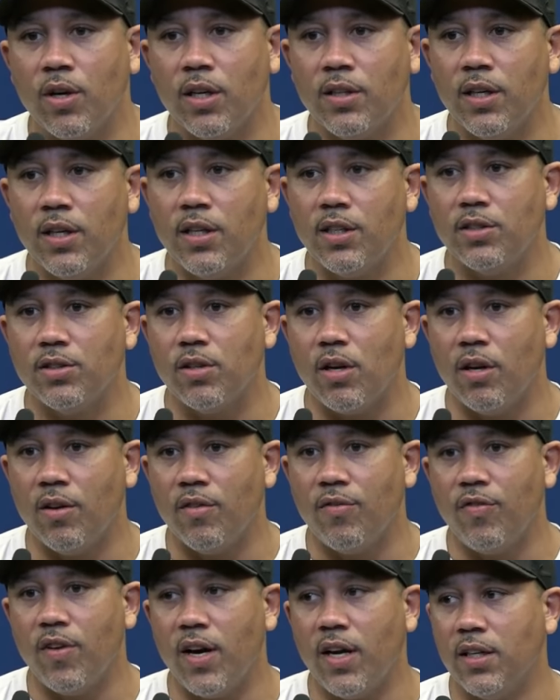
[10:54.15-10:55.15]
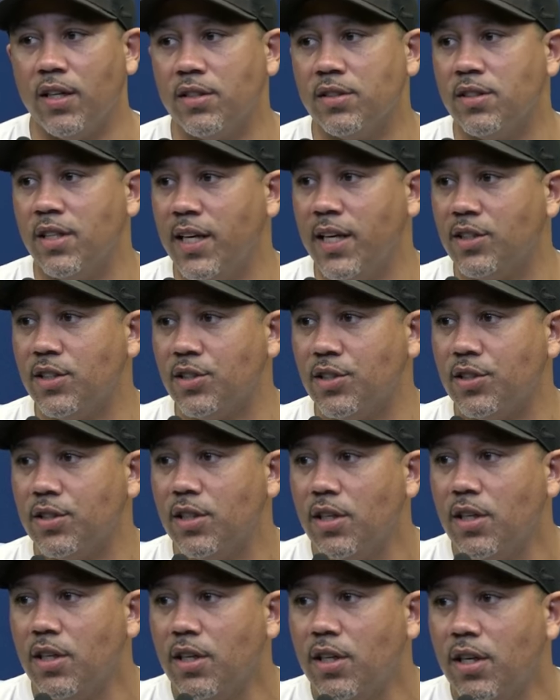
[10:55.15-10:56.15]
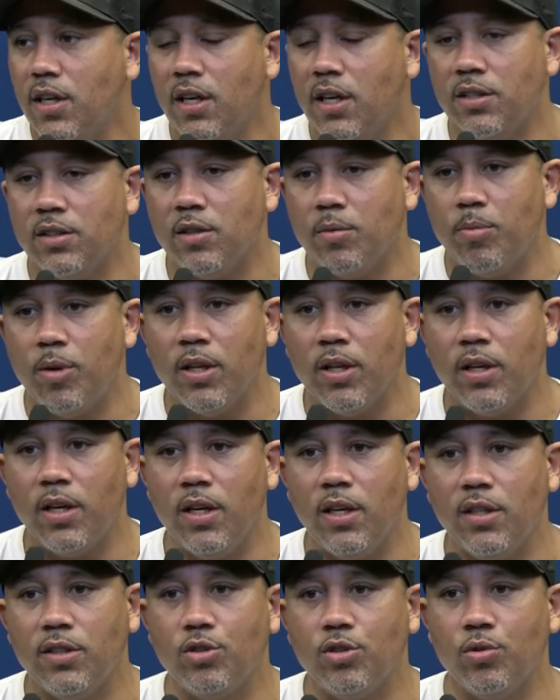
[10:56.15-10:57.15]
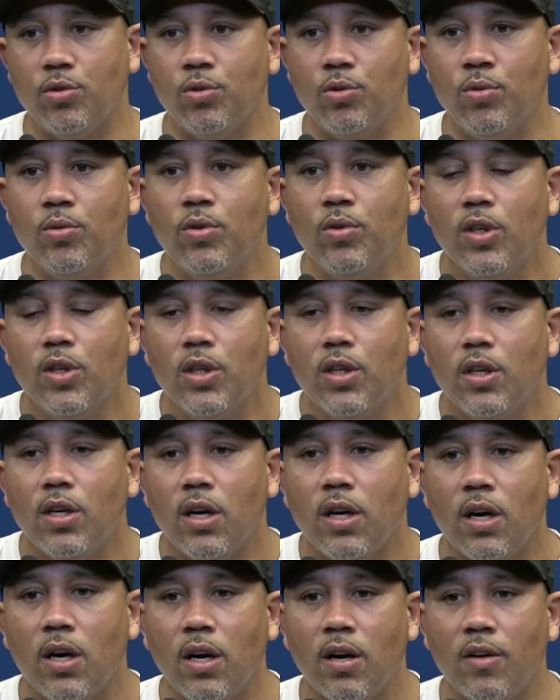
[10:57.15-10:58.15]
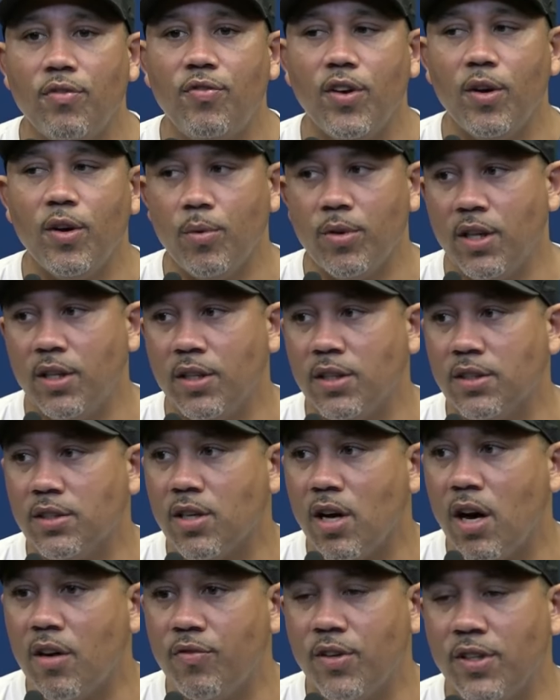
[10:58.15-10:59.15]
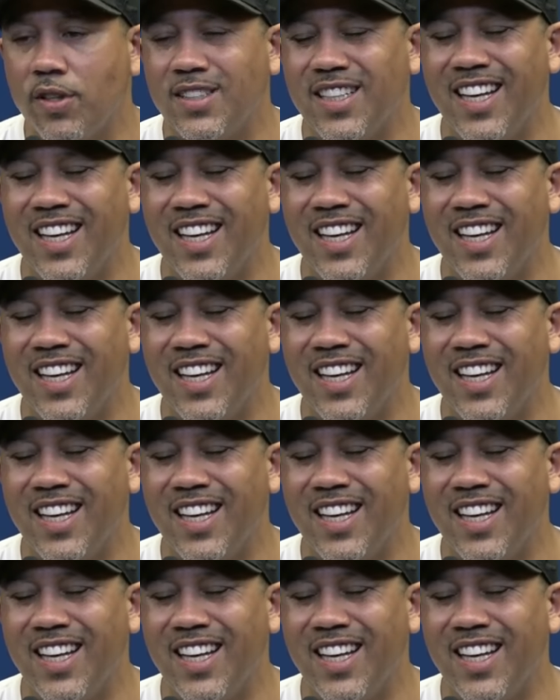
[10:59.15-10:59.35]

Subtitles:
I think he's starting to find his niche and his ability to fit within this offense.